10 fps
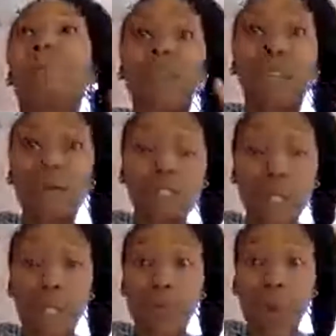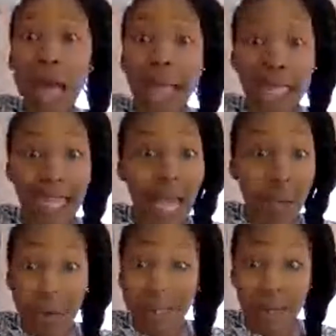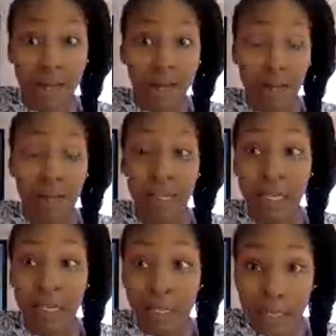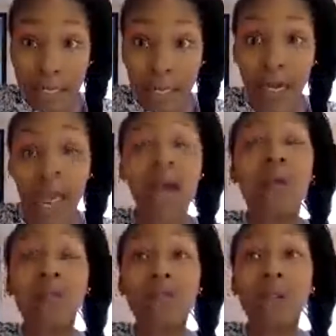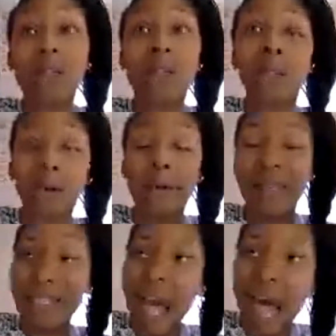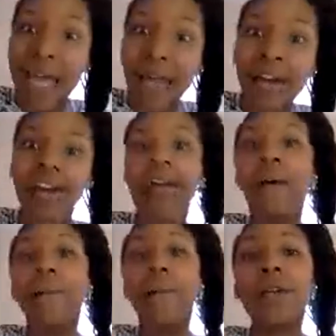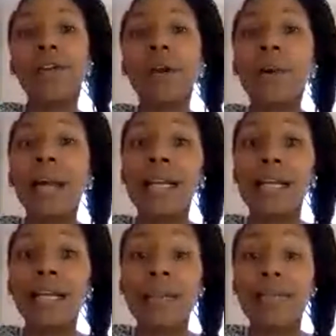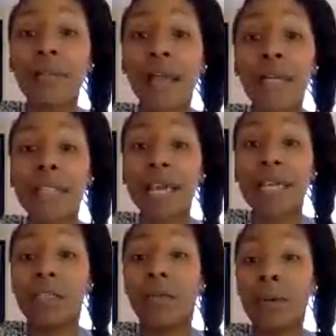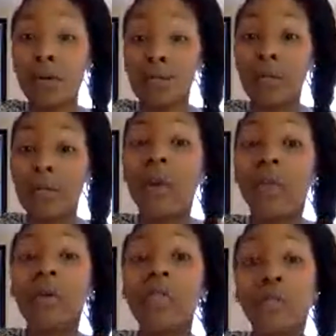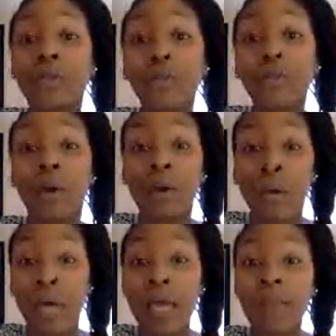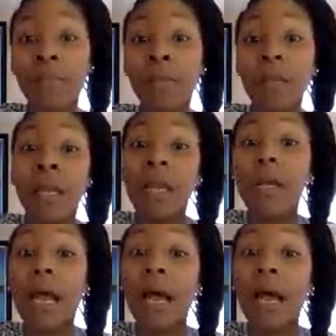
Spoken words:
It was just wacky. I wasn't feeling good. I was feeling a little bit tired. But you know what I did? I decided to persevere and push through, okay? And